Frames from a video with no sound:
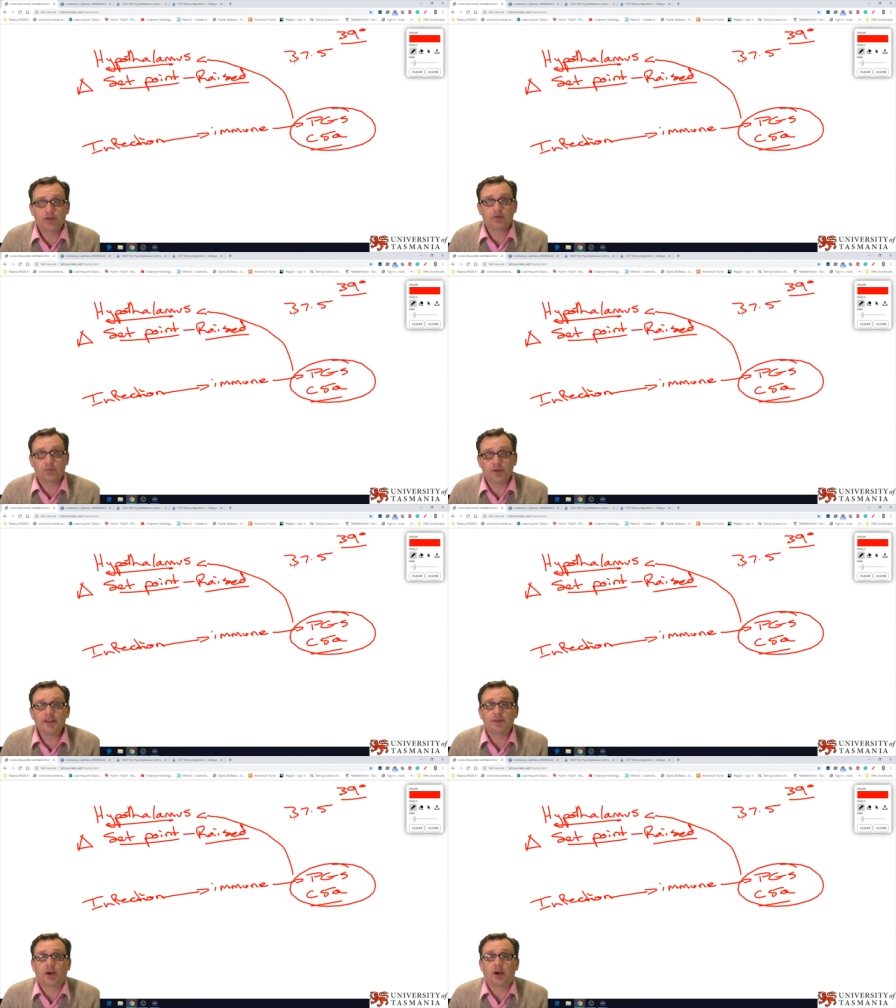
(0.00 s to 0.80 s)
what's
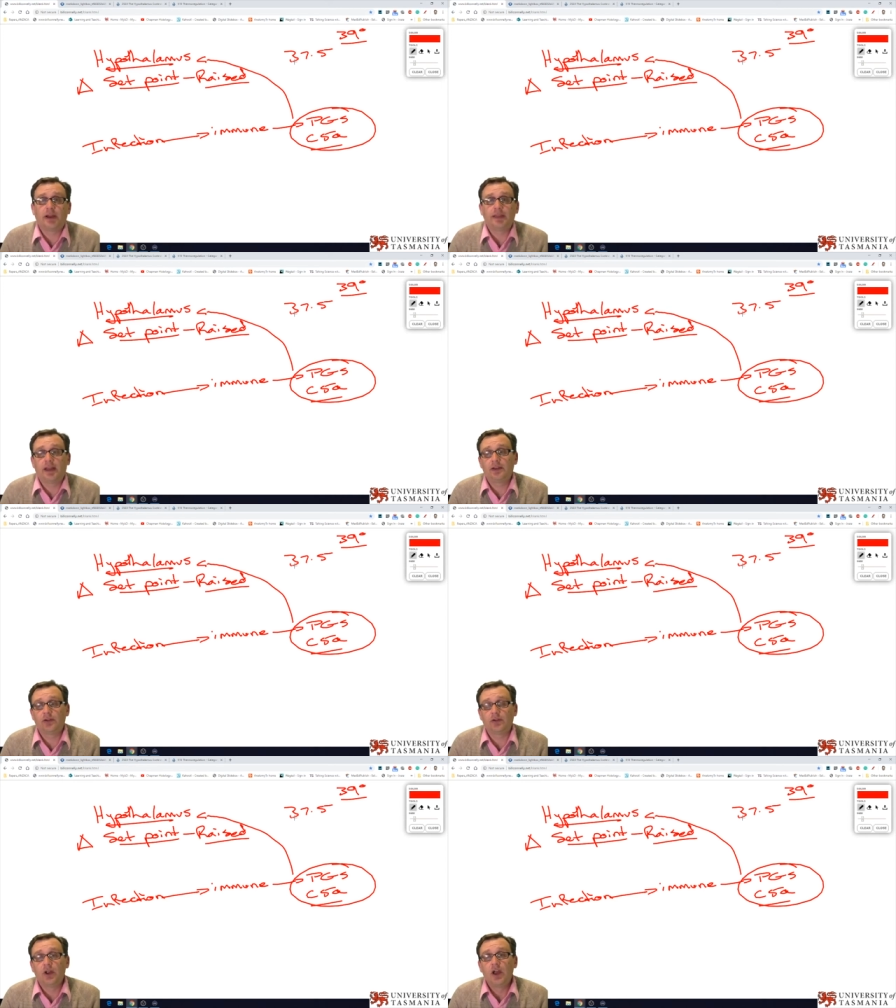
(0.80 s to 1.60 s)
the reason
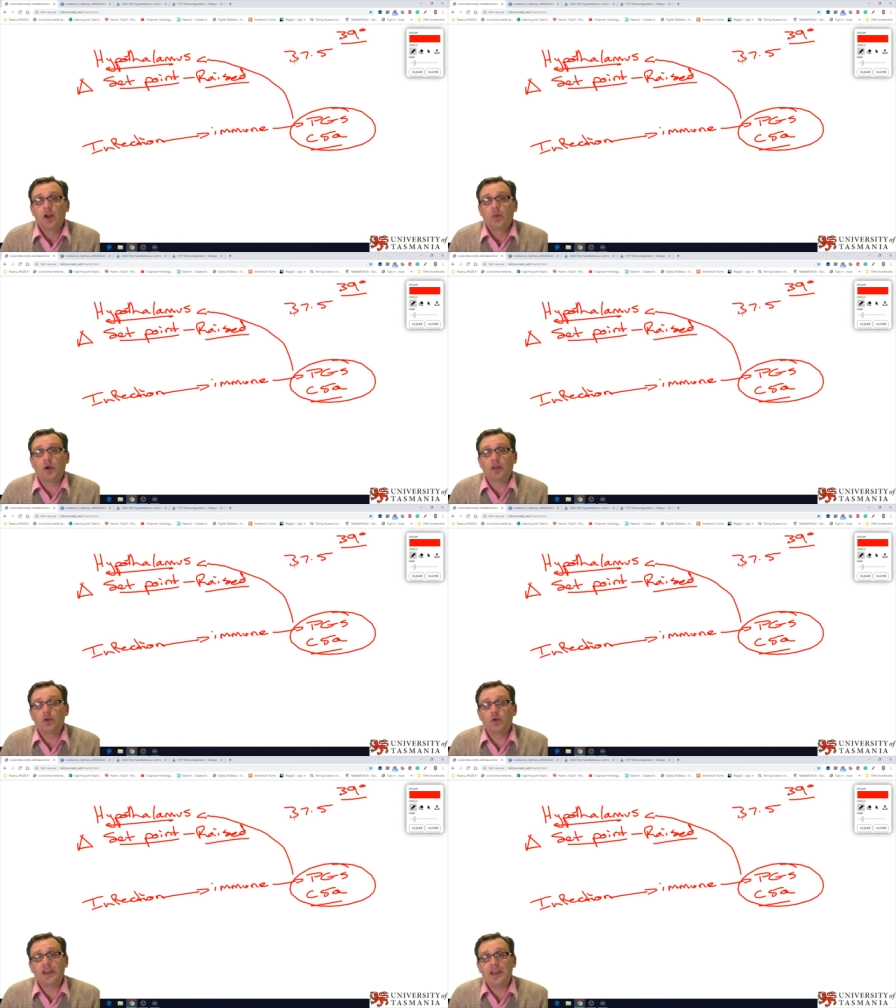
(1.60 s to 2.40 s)
behind that you know
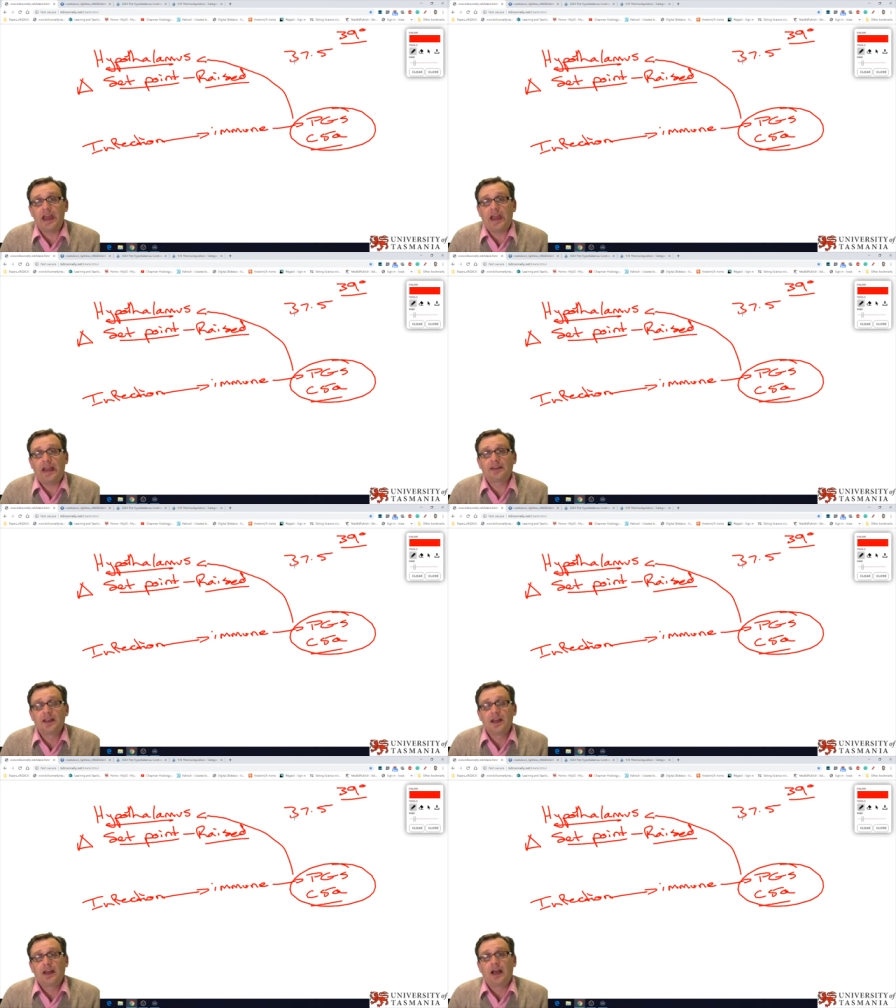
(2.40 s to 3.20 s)
we're looking
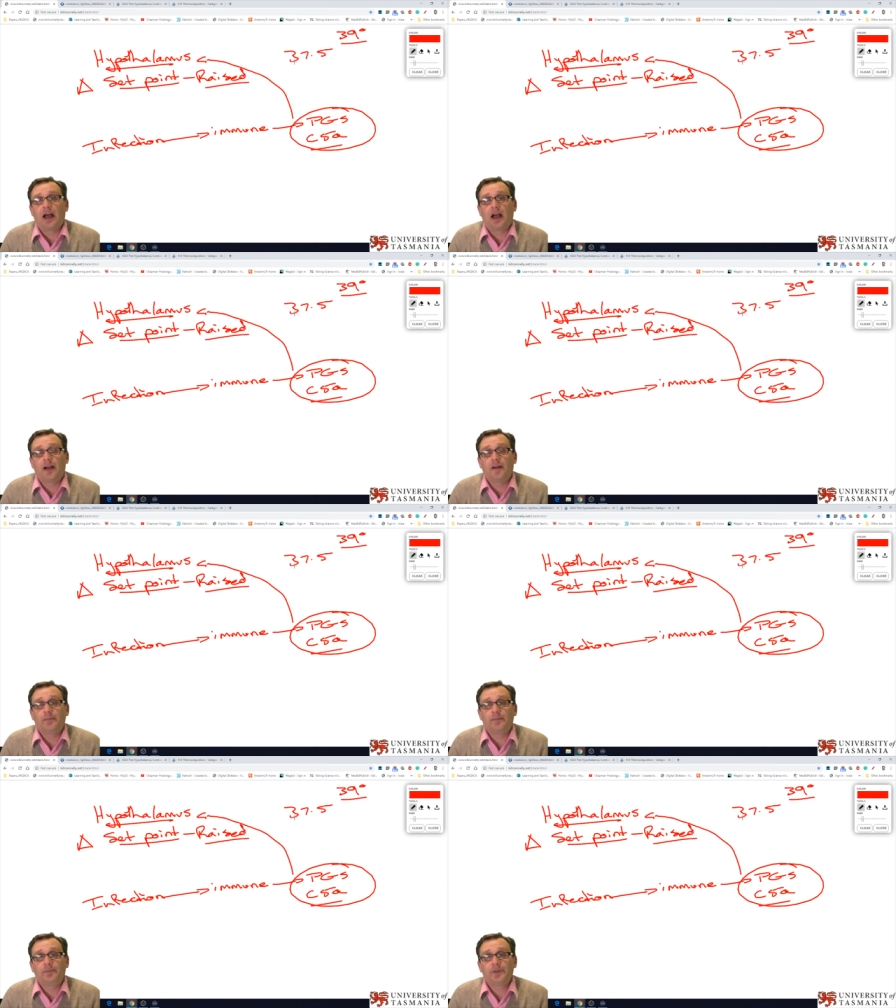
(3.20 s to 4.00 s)
at
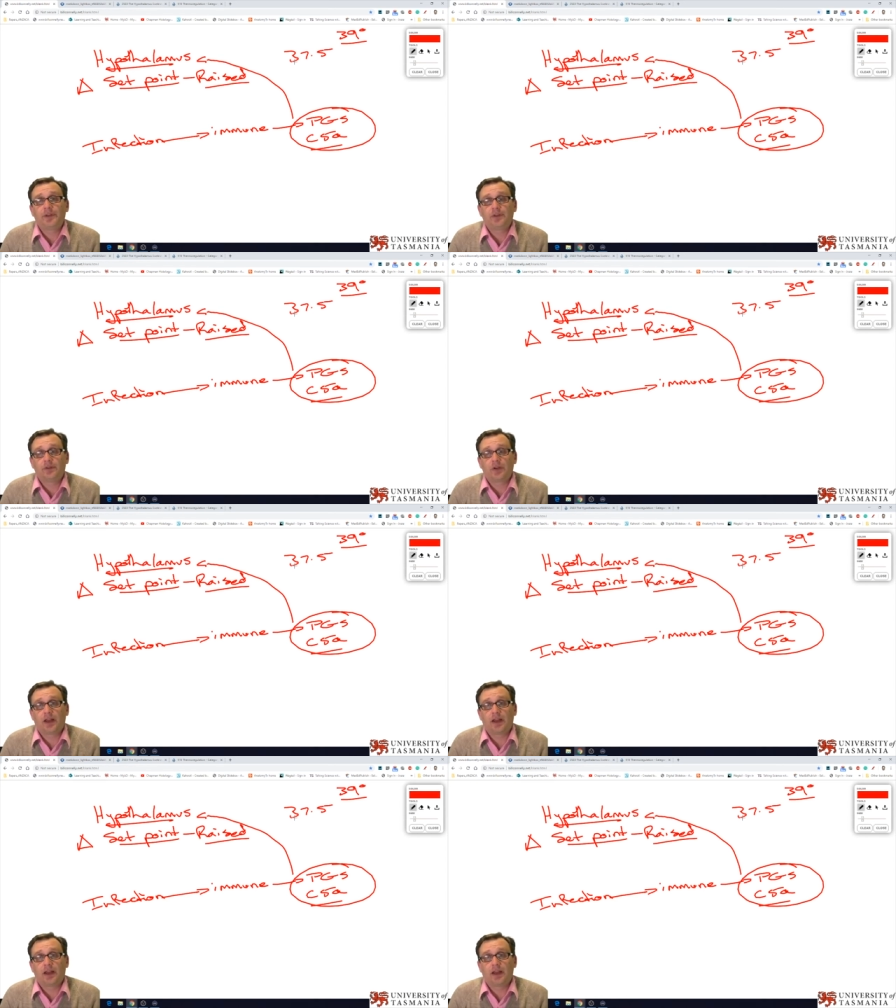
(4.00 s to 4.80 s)
um, you
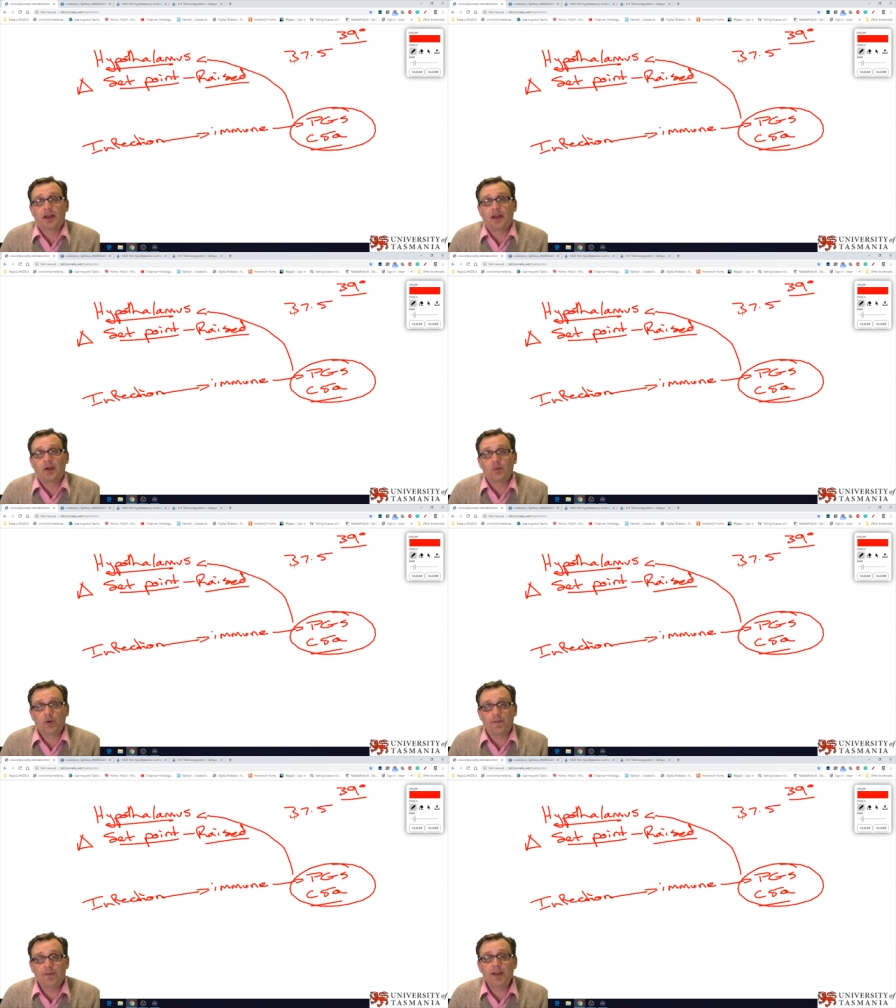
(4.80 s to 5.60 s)
know uh,
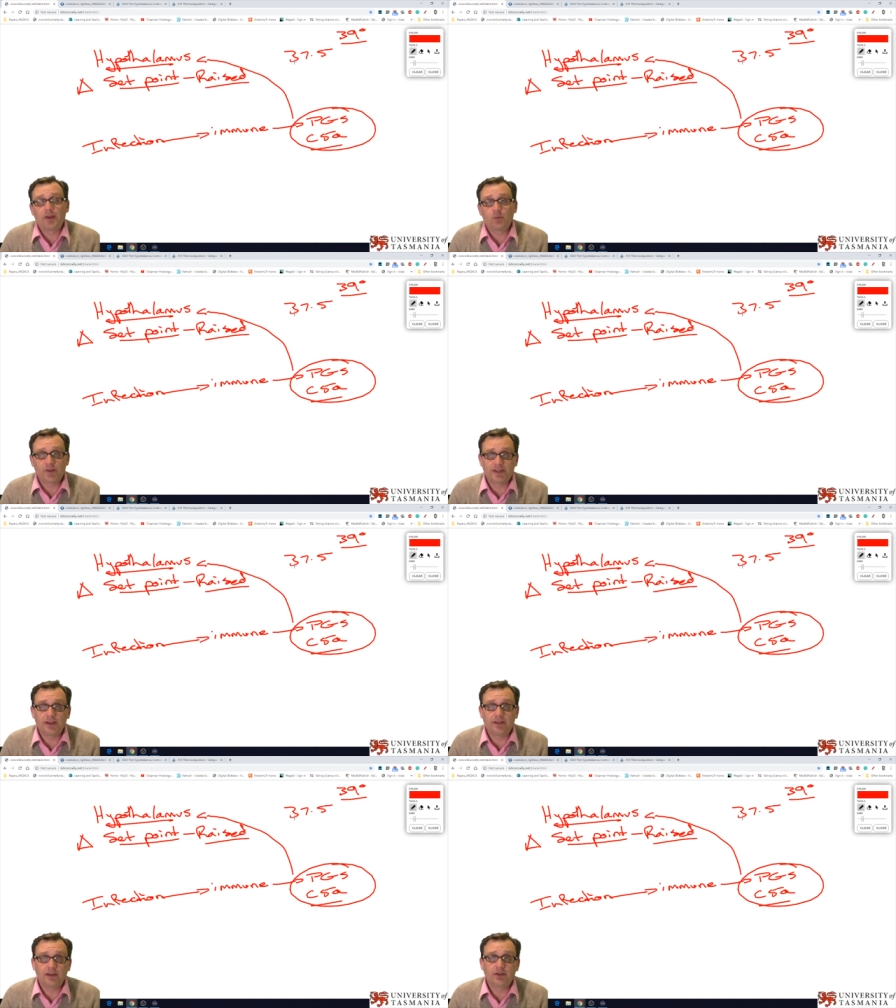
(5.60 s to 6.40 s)
a, a, fairly
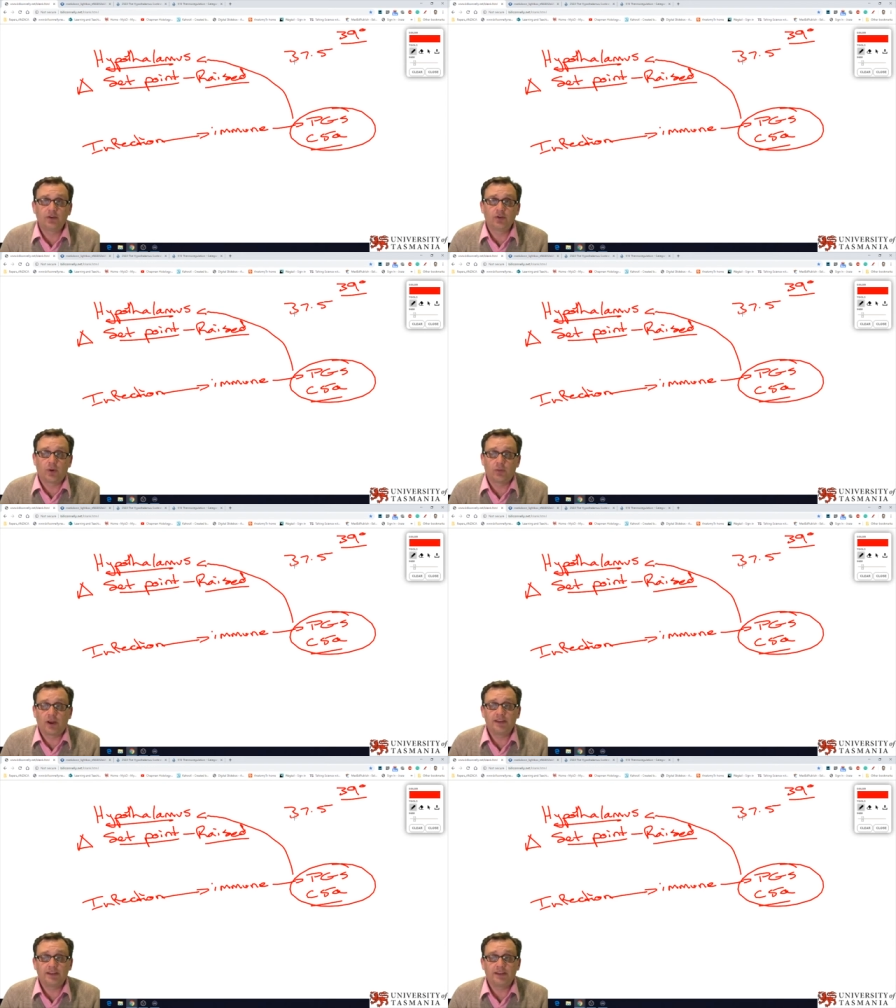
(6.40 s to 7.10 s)
risky thing to do.